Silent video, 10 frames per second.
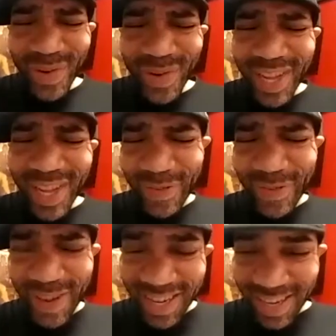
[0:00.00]
Like it's
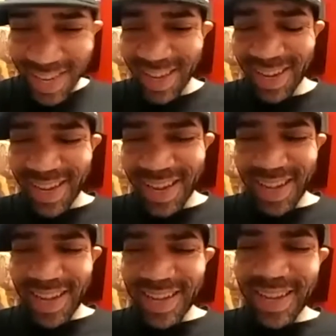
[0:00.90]
such a kid thing to
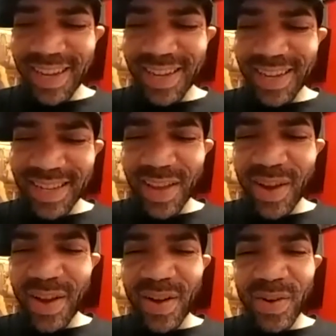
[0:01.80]
say
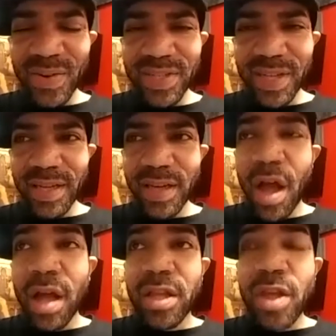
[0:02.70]
yo, son.
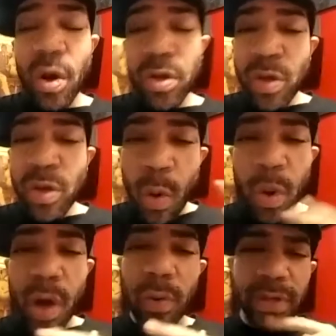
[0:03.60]
Yo, you know
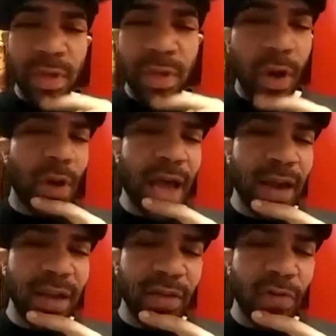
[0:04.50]
what? Yo, I
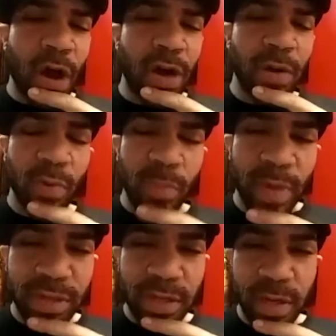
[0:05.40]
gotta give honorable
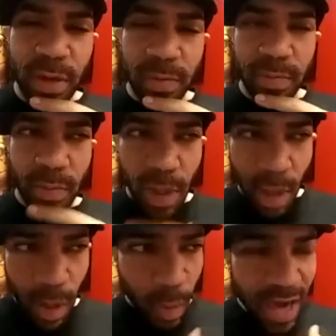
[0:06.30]
mention though.
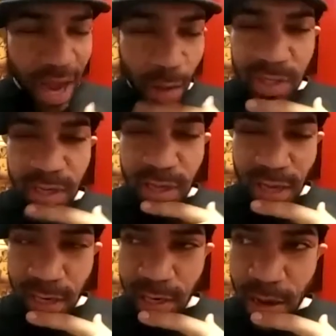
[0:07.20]
When I was a
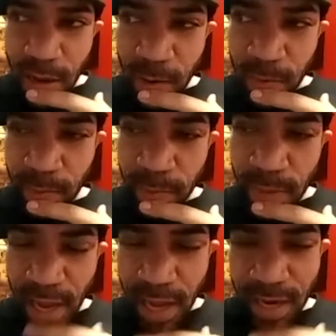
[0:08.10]
kid, yo,
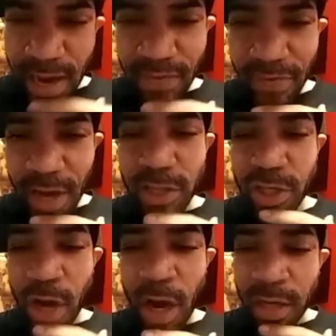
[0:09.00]
and that
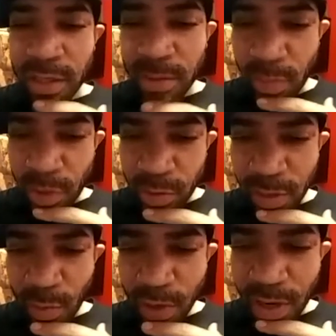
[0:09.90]
fucking Jaws
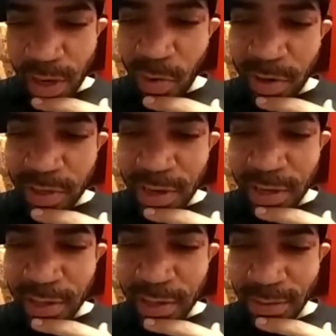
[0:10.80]
music would come on,
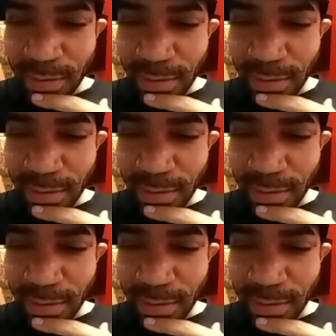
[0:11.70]
son. Oh